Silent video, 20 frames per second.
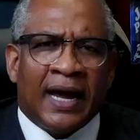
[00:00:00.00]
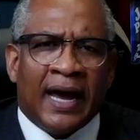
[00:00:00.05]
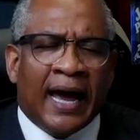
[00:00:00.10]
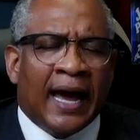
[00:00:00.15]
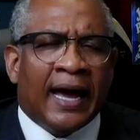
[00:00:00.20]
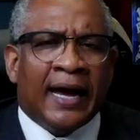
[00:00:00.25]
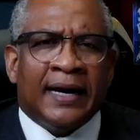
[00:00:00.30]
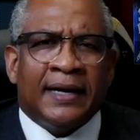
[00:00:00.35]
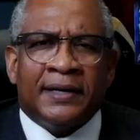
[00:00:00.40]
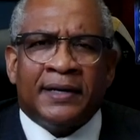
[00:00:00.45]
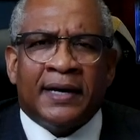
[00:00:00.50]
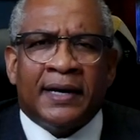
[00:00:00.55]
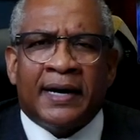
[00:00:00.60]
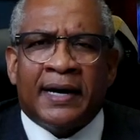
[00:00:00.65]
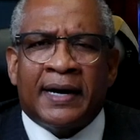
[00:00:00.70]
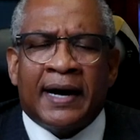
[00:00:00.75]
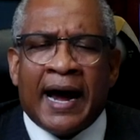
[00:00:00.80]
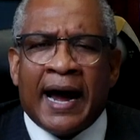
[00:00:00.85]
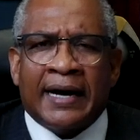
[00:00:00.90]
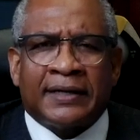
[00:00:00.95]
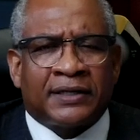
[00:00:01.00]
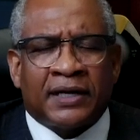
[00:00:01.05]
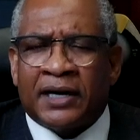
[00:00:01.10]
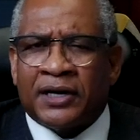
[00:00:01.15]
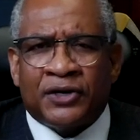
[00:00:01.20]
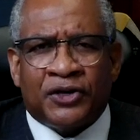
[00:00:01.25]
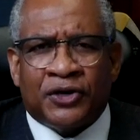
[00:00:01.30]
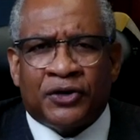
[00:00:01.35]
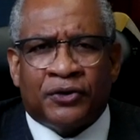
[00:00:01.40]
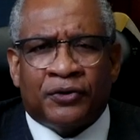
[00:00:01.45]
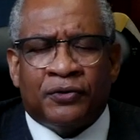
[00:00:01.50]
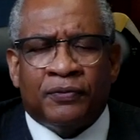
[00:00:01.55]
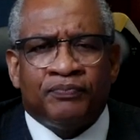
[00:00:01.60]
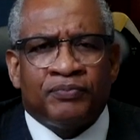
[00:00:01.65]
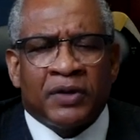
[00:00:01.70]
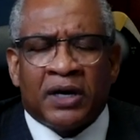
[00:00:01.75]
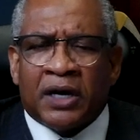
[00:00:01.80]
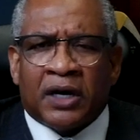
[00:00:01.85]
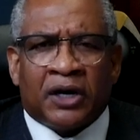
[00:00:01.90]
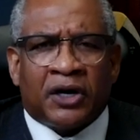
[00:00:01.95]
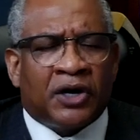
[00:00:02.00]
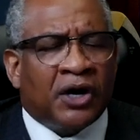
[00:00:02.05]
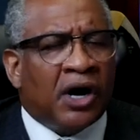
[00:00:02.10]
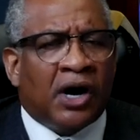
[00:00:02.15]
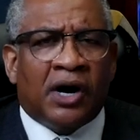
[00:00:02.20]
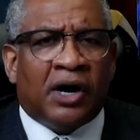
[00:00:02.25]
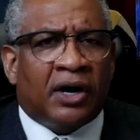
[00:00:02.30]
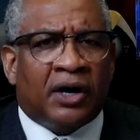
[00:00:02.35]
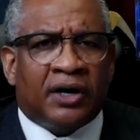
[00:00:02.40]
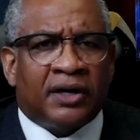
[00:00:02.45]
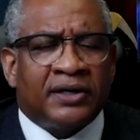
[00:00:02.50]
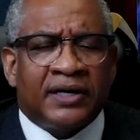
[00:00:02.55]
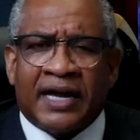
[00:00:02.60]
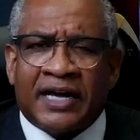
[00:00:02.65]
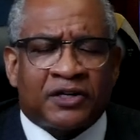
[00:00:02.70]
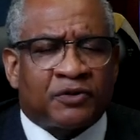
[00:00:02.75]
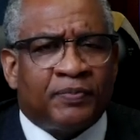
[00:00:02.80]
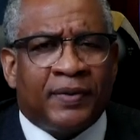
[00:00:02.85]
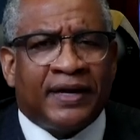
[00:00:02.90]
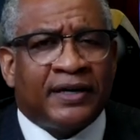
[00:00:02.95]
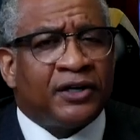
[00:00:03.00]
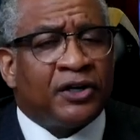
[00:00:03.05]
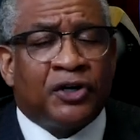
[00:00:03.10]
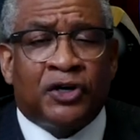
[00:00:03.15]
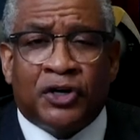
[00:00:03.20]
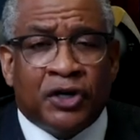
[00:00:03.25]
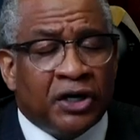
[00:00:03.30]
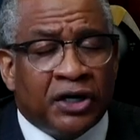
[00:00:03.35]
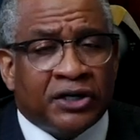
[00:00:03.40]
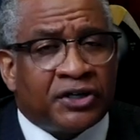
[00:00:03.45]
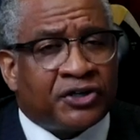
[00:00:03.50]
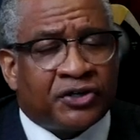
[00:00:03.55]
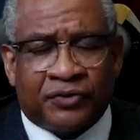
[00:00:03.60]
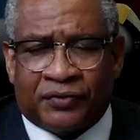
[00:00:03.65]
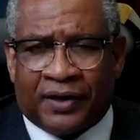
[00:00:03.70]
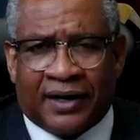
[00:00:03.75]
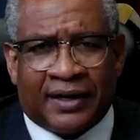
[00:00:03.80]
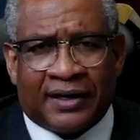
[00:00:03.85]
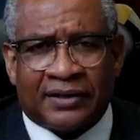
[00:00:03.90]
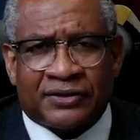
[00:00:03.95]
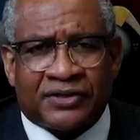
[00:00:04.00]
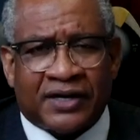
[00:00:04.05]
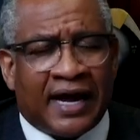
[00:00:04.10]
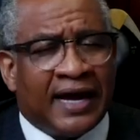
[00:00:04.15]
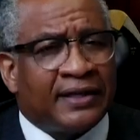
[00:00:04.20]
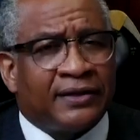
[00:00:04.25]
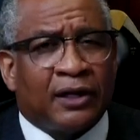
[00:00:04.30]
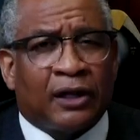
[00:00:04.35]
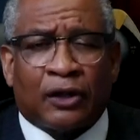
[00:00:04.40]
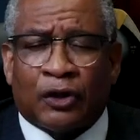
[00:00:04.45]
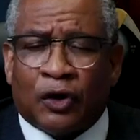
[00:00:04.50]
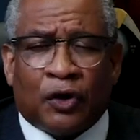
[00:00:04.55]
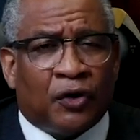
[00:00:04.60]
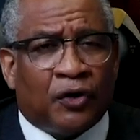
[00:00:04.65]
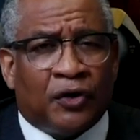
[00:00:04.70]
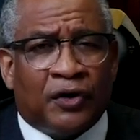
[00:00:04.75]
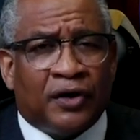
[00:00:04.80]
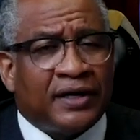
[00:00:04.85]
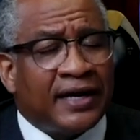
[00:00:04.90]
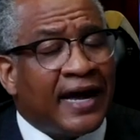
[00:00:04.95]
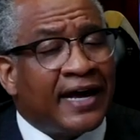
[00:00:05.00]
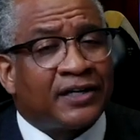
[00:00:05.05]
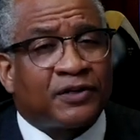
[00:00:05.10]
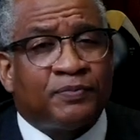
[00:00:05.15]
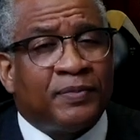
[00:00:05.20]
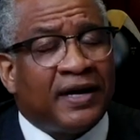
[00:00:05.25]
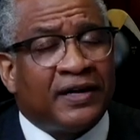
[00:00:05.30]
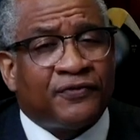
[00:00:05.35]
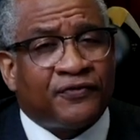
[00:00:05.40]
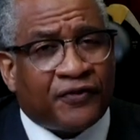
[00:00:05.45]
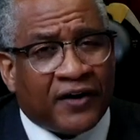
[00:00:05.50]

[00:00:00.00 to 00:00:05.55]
And uh, I tell you, God has been good to us, and the Lord has been